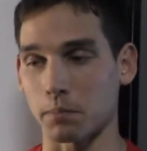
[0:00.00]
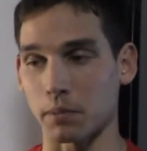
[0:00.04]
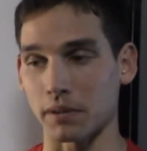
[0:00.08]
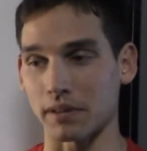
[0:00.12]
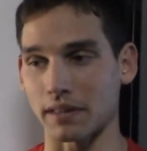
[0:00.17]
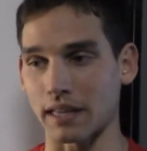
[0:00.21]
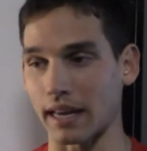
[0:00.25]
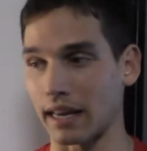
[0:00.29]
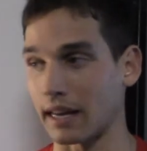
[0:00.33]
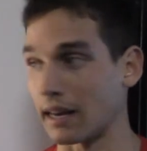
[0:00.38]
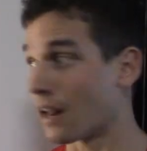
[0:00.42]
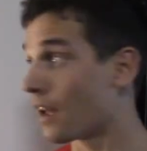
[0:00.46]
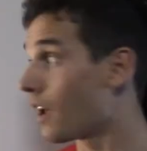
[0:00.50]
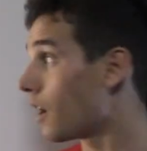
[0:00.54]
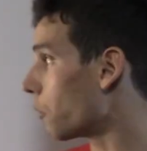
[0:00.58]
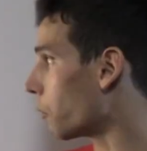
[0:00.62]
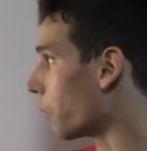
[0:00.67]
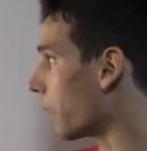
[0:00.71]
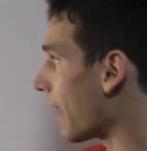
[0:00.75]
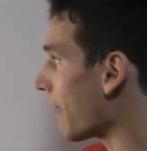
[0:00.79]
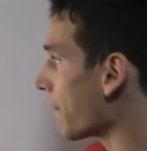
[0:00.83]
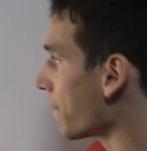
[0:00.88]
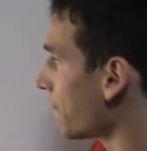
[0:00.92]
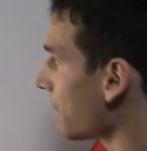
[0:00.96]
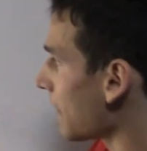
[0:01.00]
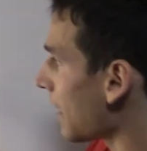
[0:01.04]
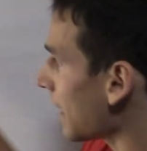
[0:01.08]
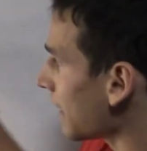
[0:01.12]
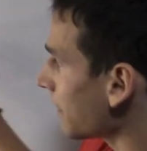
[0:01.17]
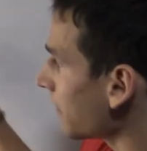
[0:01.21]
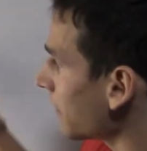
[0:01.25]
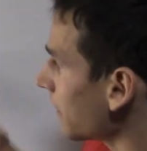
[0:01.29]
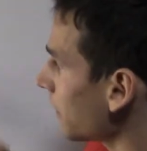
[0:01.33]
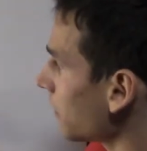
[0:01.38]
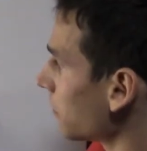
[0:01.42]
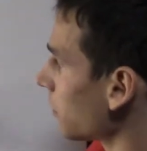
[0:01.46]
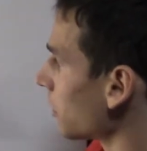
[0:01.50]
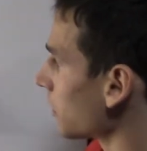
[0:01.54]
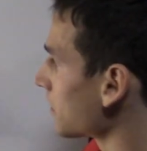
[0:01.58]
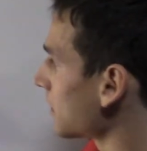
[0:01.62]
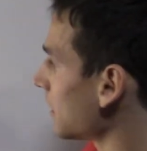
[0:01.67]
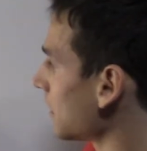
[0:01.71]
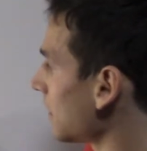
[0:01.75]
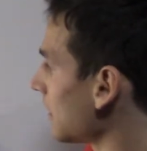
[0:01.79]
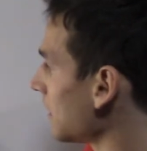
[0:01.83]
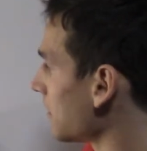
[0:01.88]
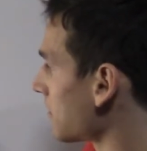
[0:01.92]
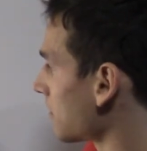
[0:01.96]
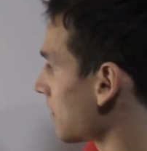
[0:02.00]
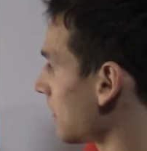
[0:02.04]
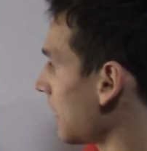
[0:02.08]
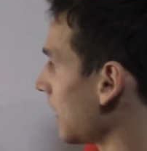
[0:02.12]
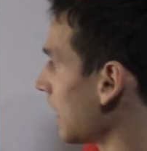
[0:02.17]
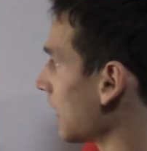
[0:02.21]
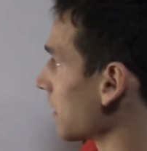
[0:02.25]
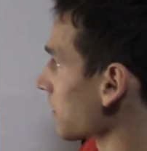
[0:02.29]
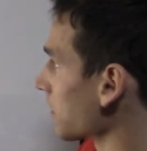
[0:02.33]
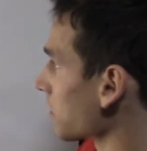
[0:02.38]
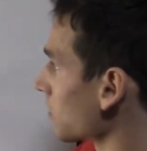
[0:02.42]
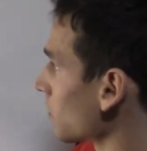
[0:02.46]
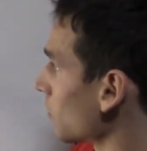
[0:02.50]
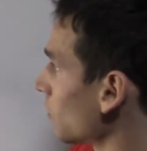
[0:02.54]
But then when I finally looked at these things,